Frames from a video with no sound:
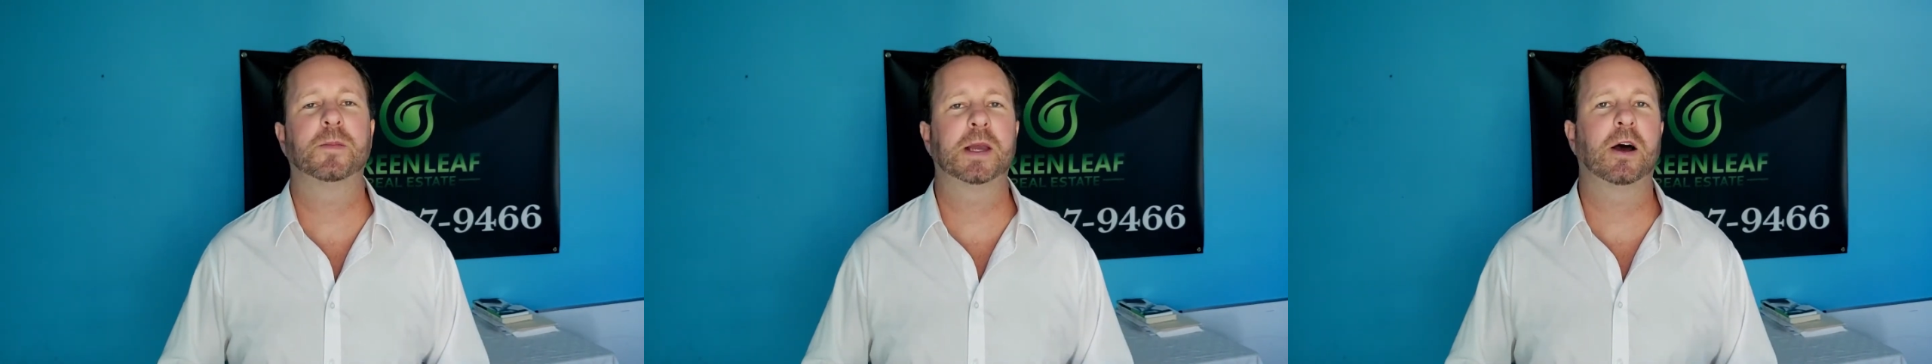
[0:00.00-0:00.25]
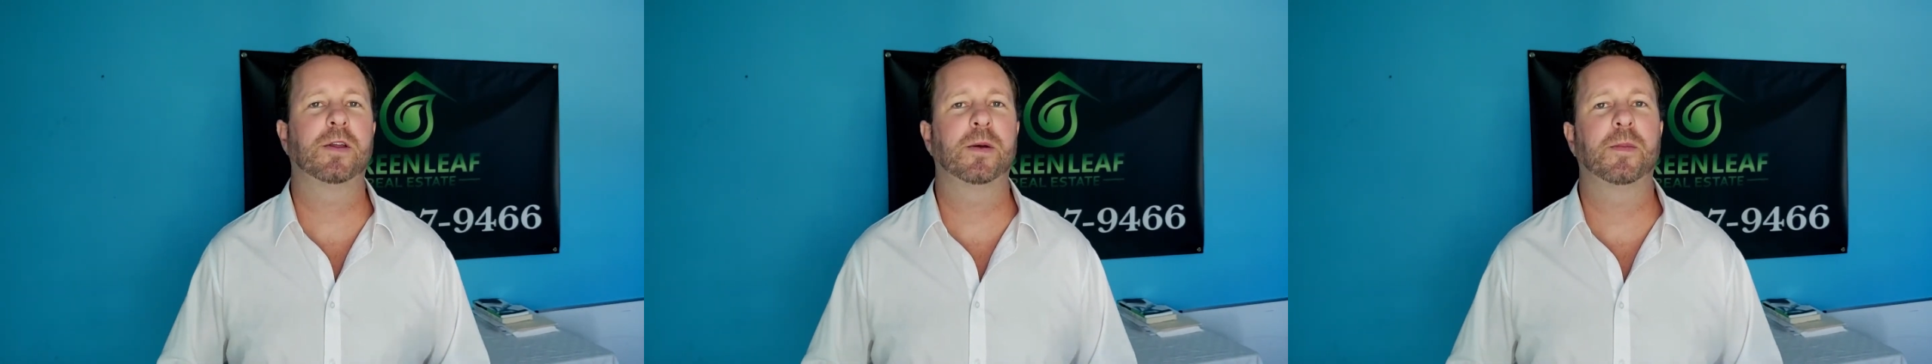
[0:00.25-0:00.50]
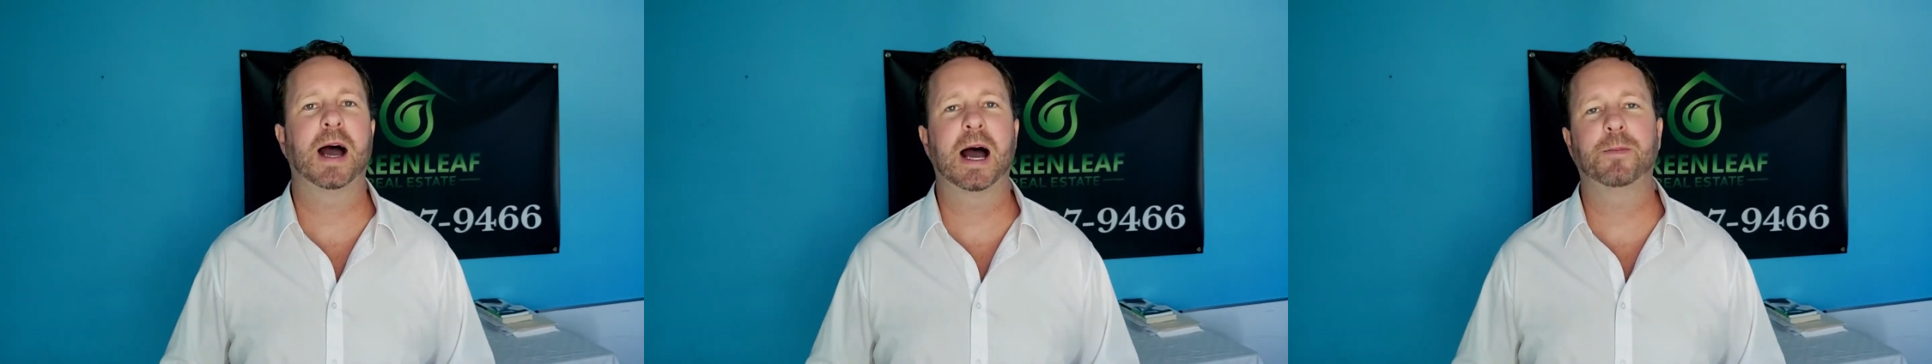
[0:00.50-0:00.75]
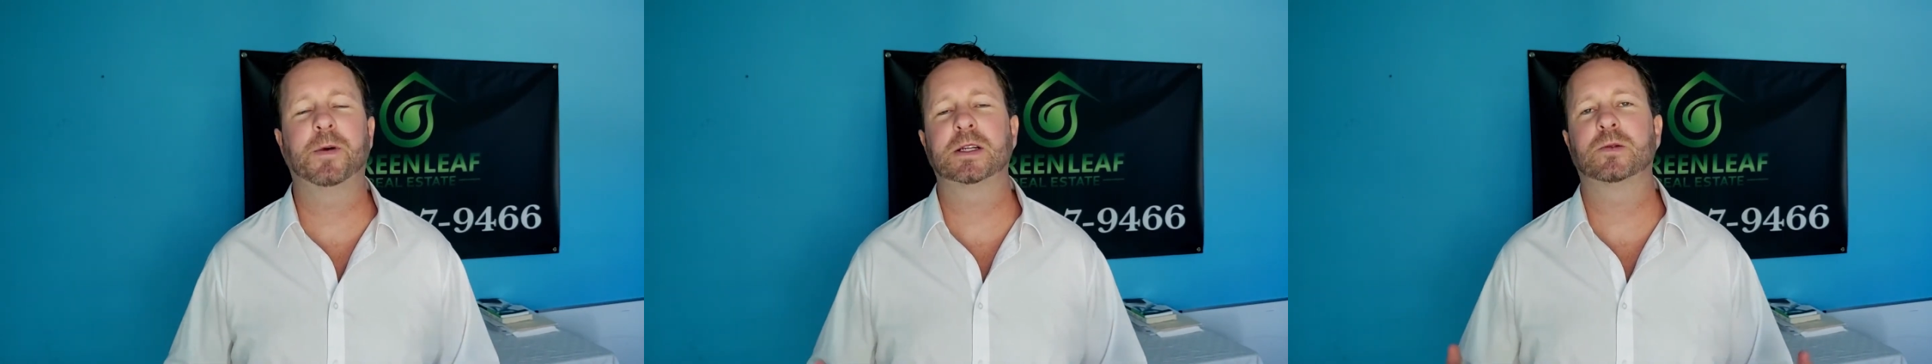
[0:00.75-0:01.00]
to be on the
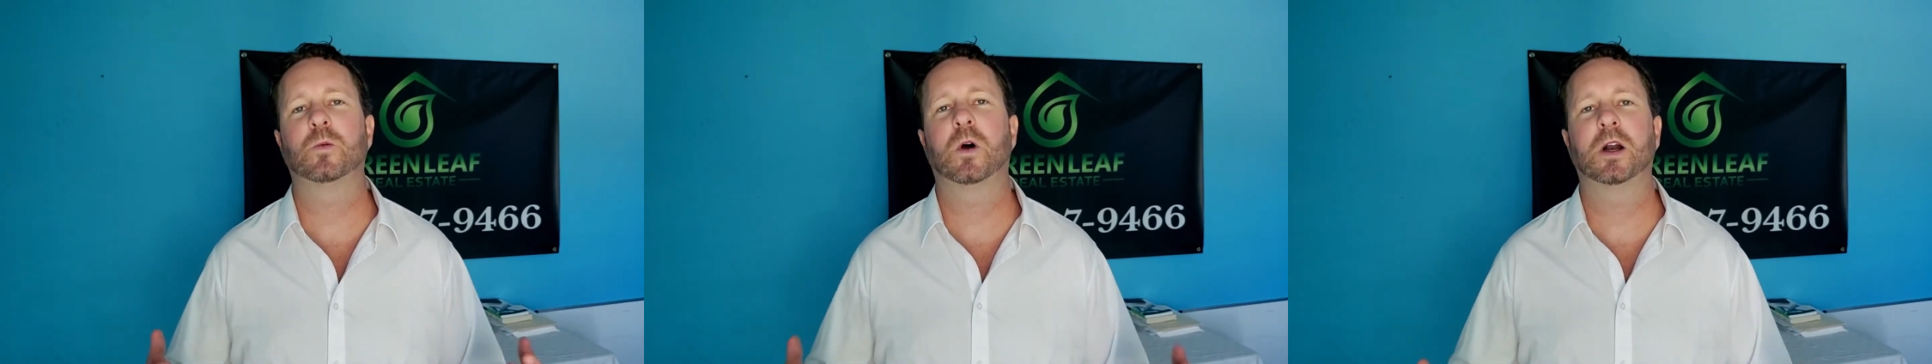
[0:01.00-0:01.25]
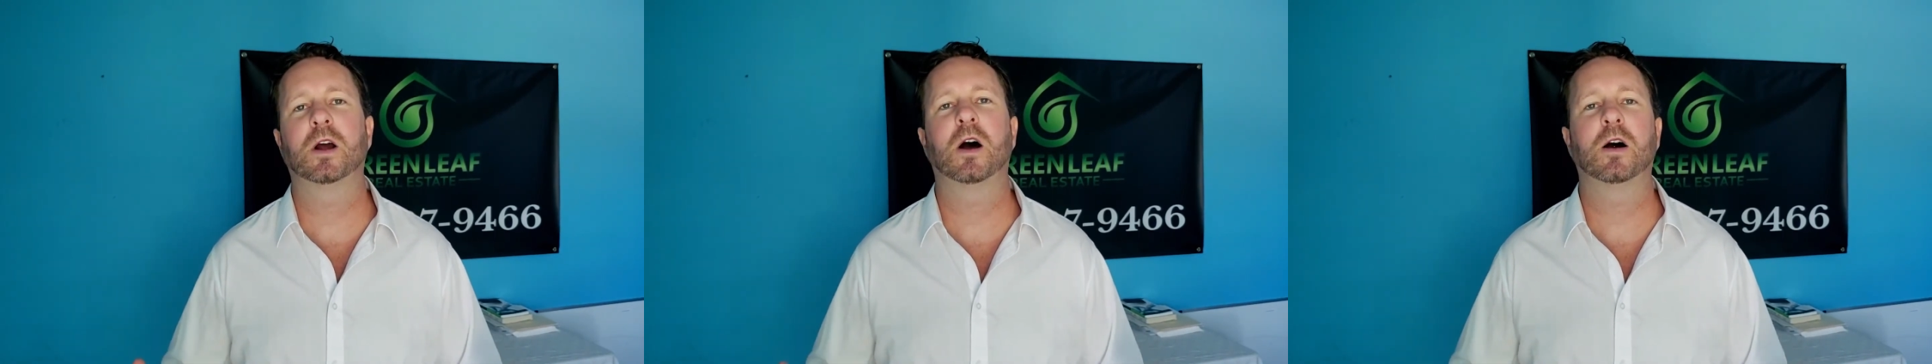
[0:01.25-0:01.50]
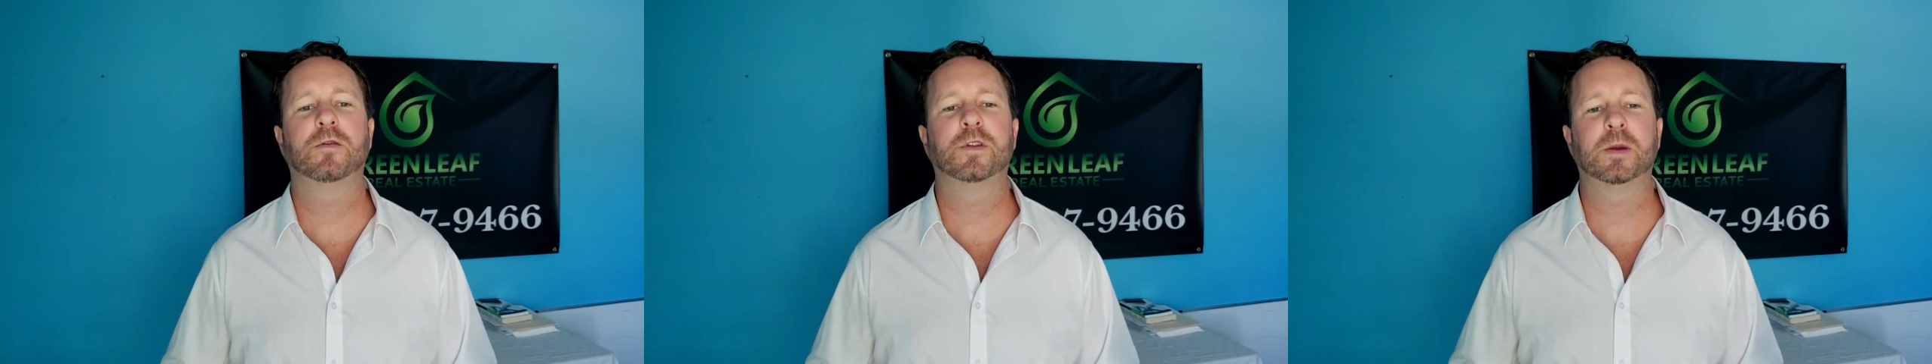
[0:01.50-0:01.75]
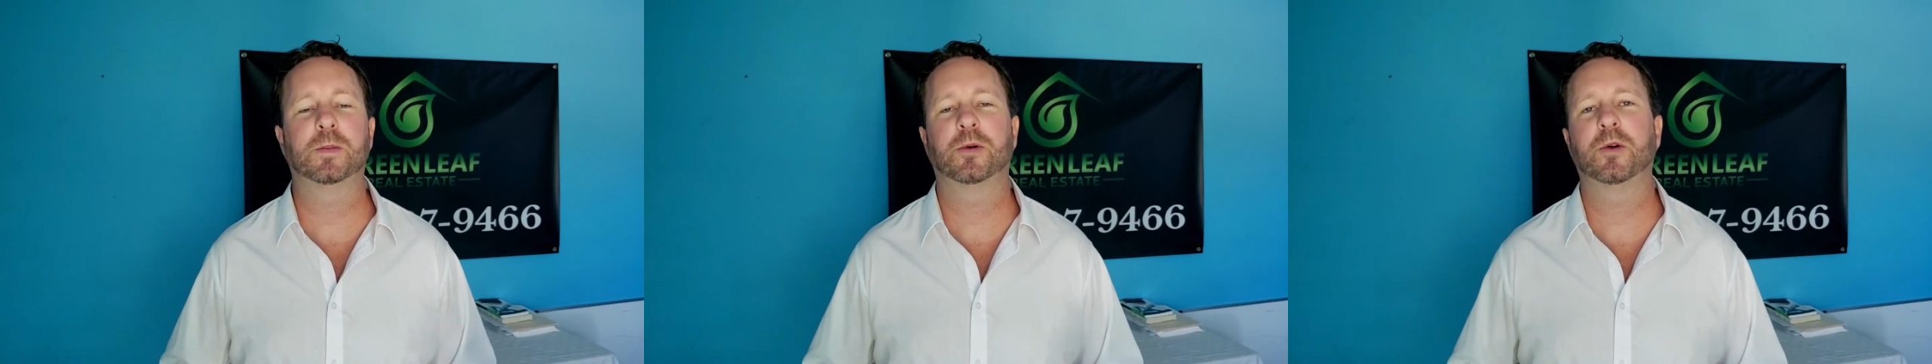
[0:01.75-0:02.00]
map as one of
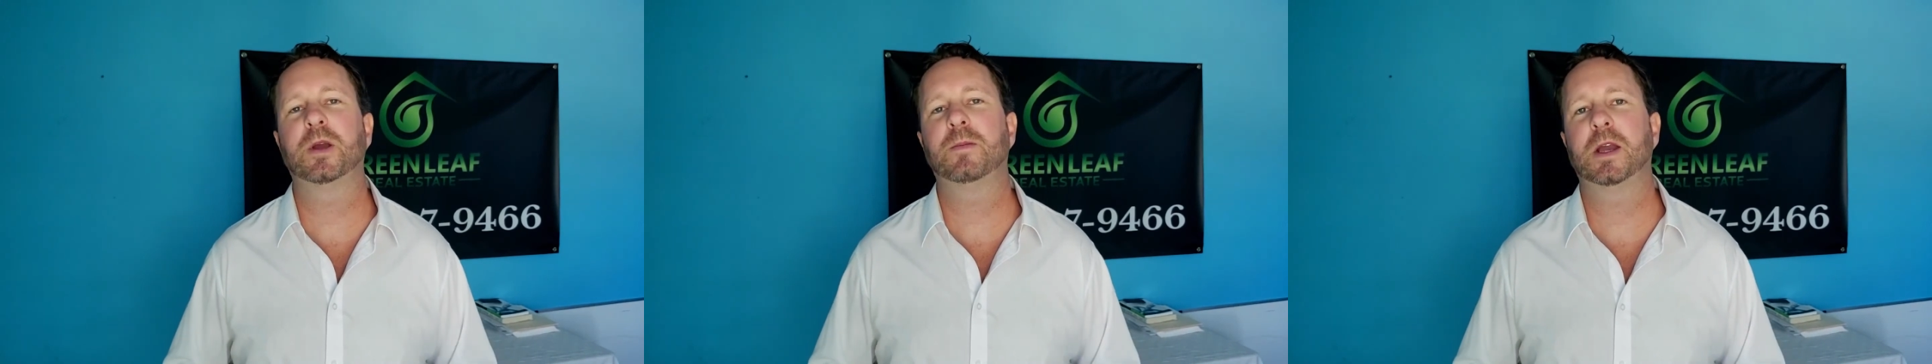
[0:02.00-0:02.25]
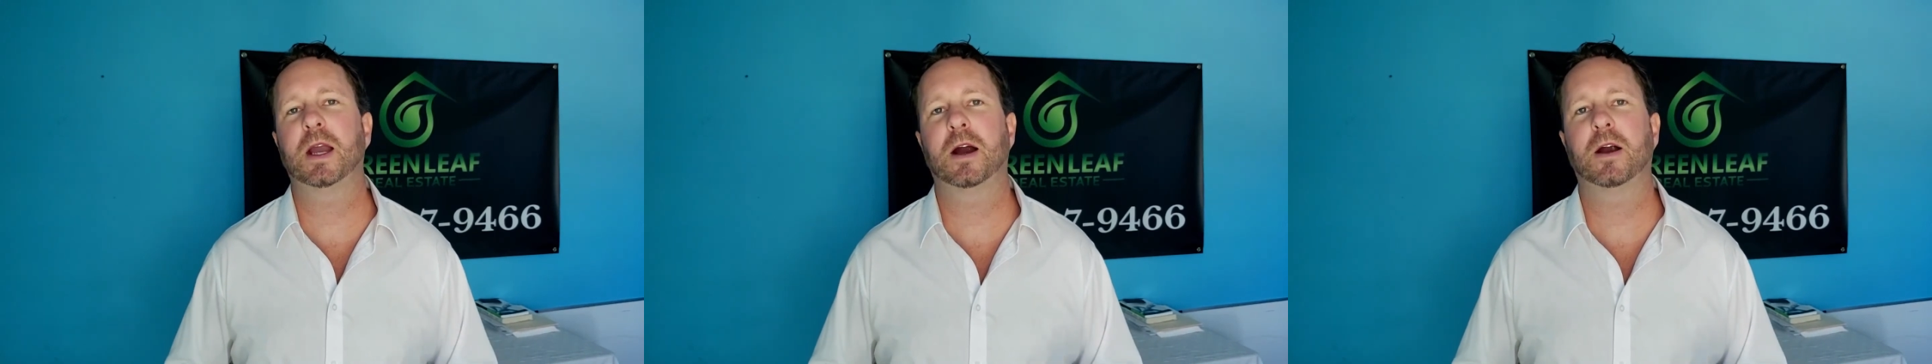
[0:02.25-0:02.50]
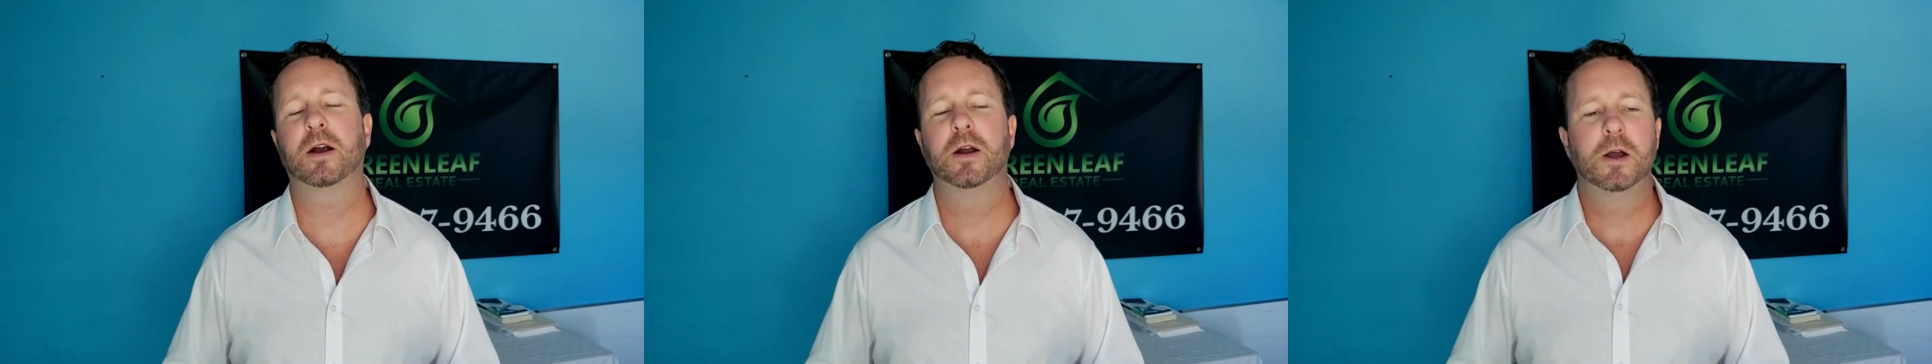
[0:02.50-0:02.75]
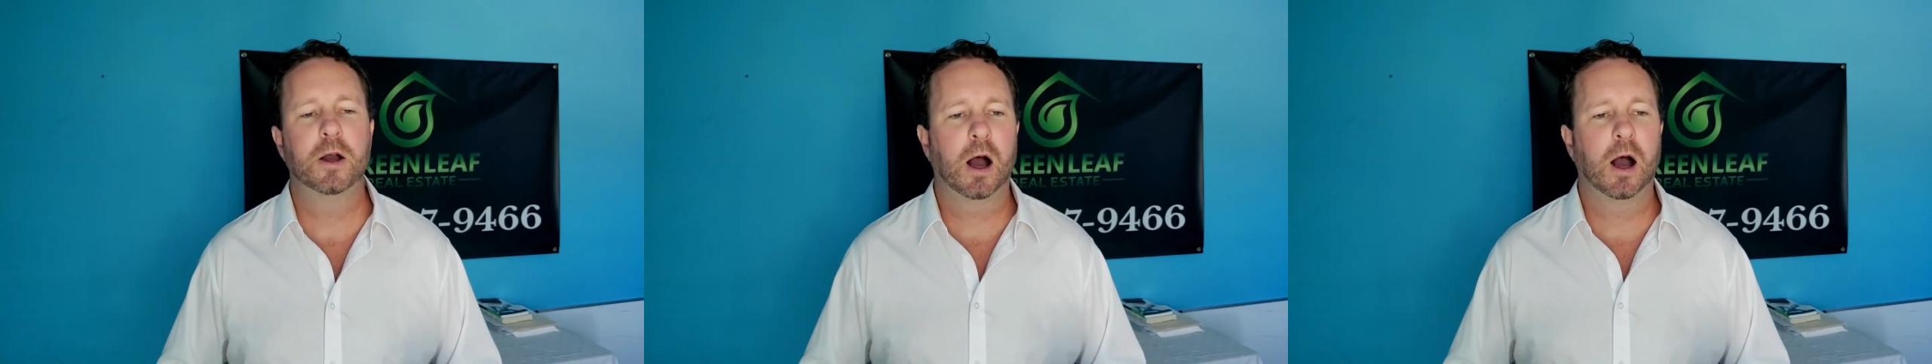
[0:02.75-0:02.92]
the premier